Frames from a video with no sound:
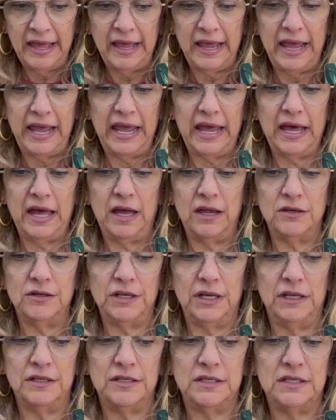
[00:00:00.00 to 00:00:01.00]
And
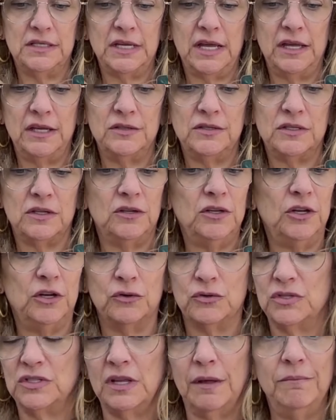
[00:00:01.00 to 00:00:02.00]
it says,
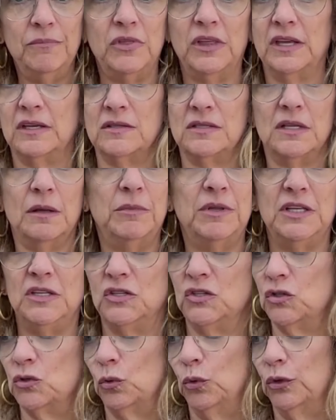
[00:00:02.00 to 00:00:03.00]
some of these
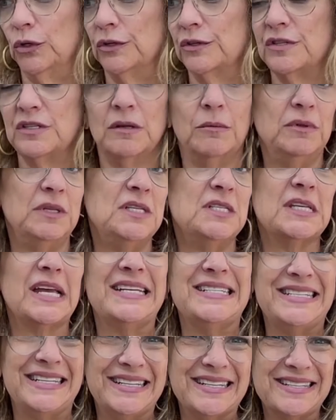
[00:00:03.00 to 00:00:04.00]
swords, some of these
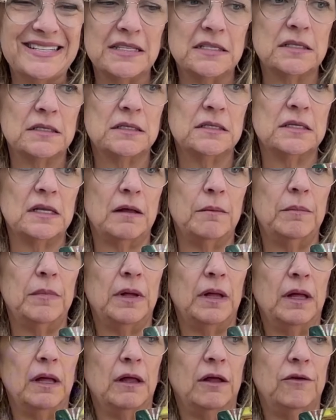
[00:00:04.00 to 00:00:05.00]
ideas, some
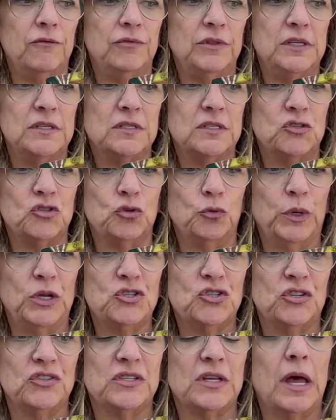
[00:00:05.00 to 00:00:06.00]
of these
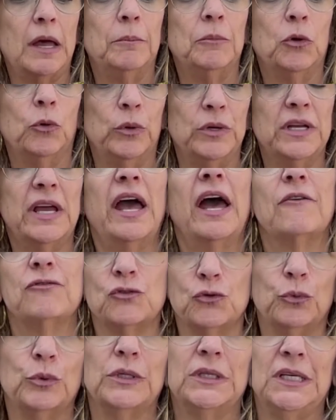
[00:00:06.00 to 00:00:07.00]
situations, I'm going to have
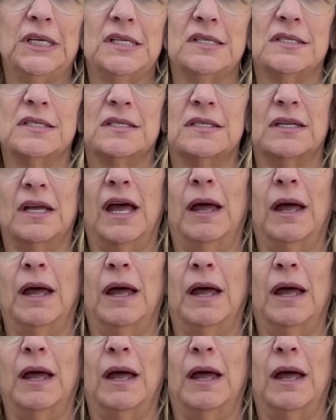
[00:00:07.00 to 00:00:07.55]
to release.